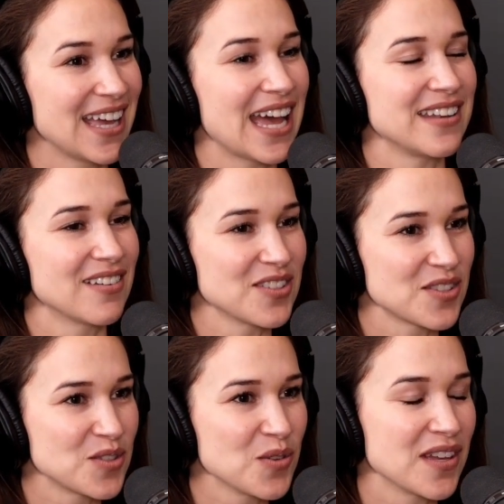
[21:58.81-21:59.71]
and
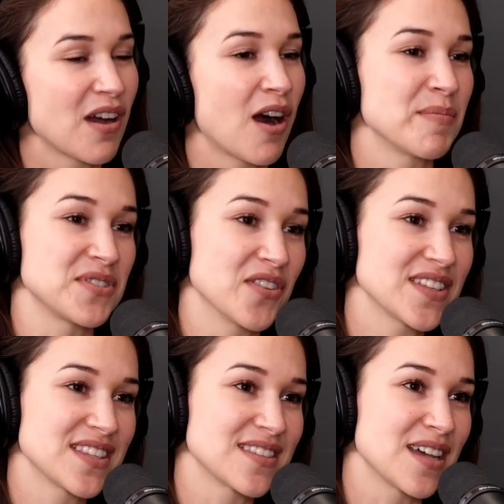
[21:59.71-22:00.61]
soothe and calm his
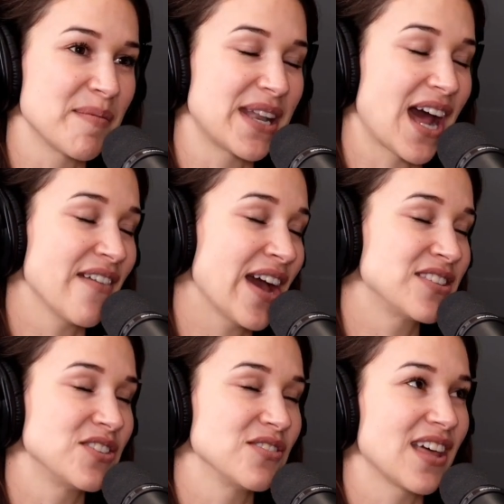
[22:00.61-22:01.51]
nervous system. And I've had
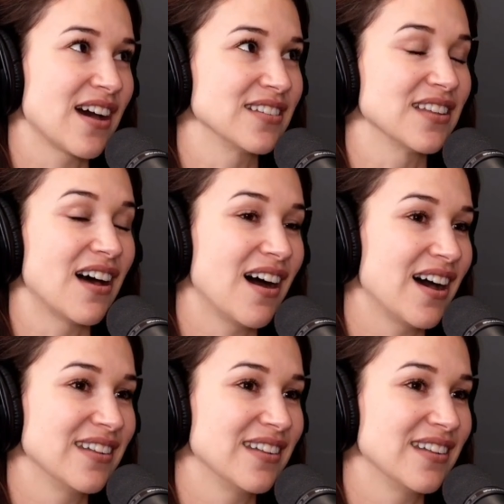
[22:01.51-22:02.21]
to do that a lot